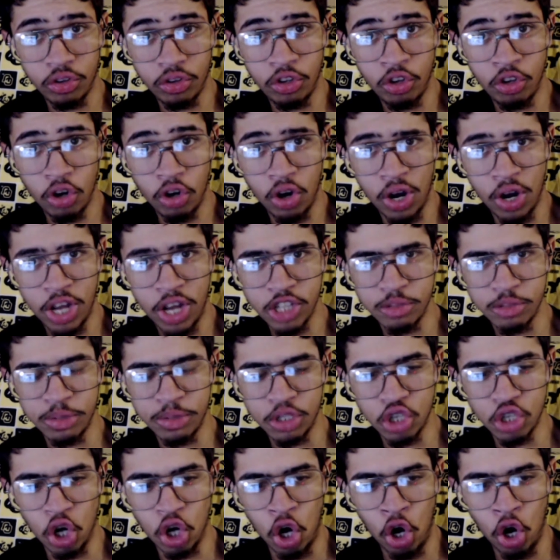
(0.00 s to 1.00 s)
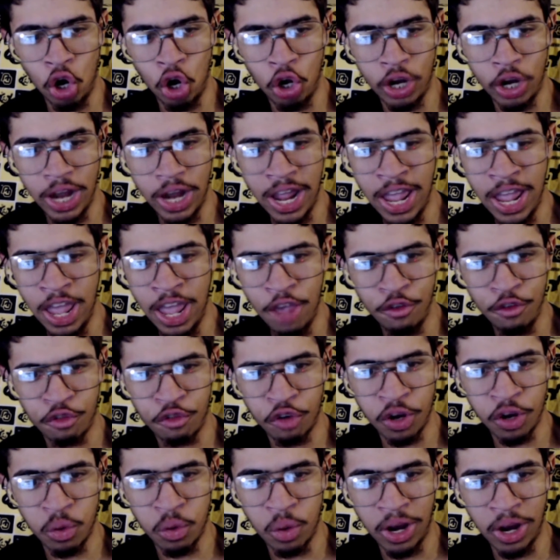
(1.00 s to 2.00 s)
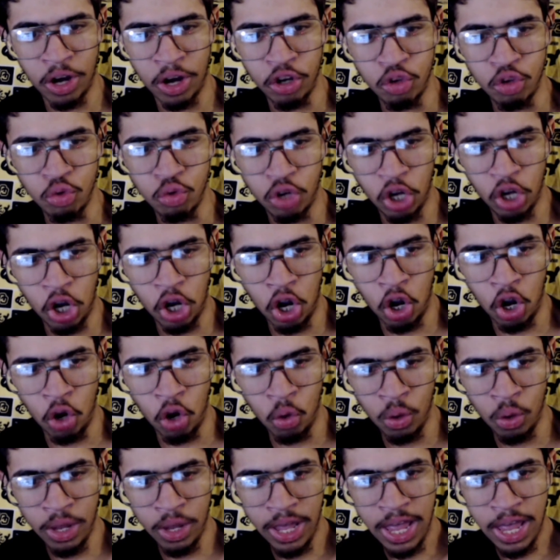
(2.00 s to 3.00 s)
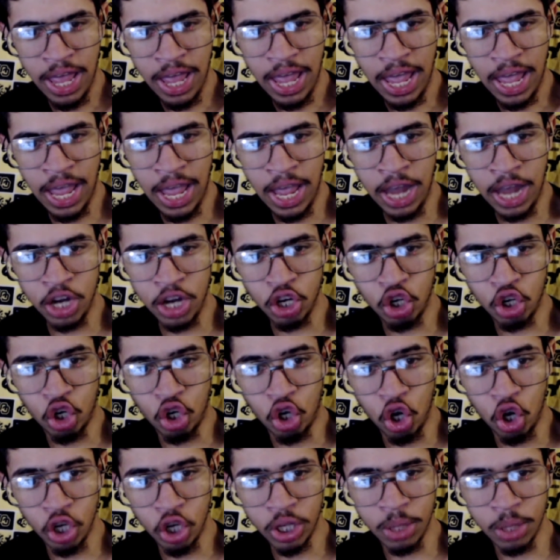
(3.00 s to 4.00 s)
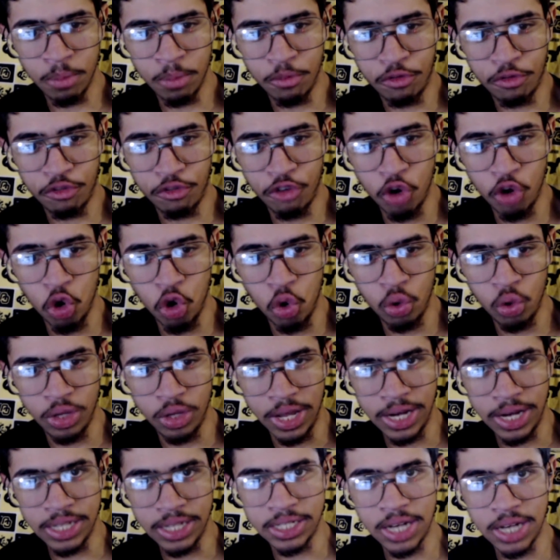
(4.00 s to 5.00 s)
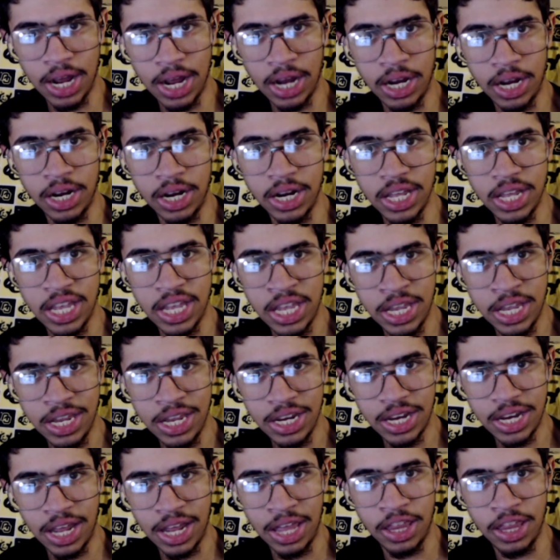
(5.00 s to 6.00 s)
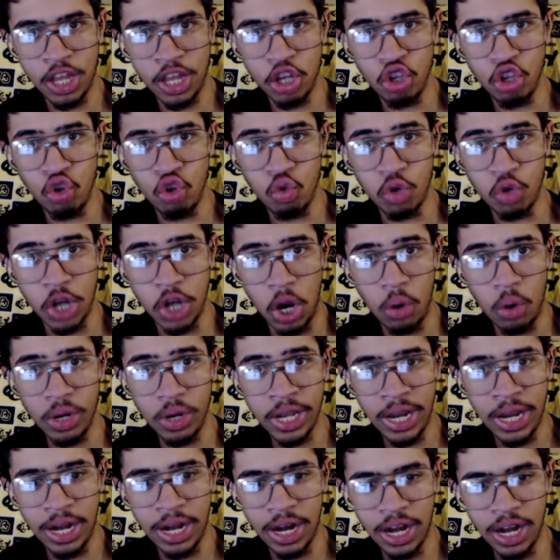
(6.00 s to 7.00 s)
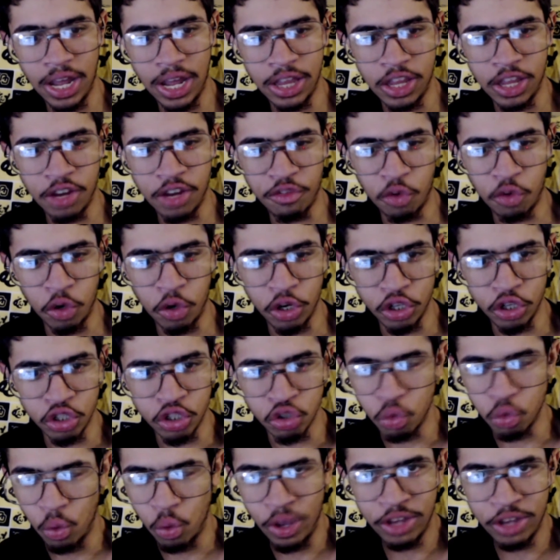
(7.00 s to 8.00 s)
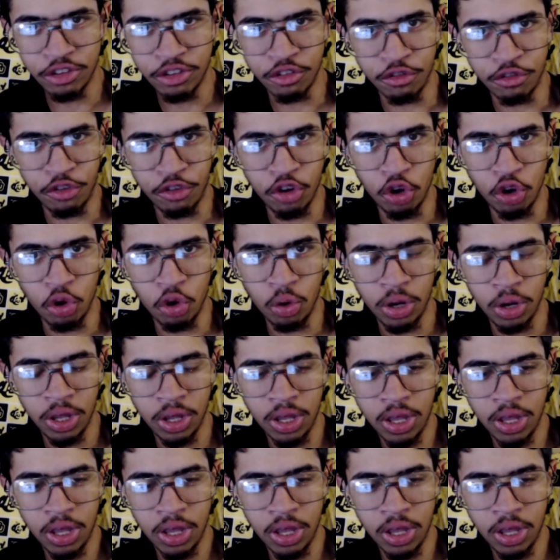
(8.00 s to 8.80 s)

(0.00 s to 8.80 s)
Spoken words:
your husband's urn everywhere you go and cook him food that he's not going to eat, and then you don't eat it and therefore you're just wasting food.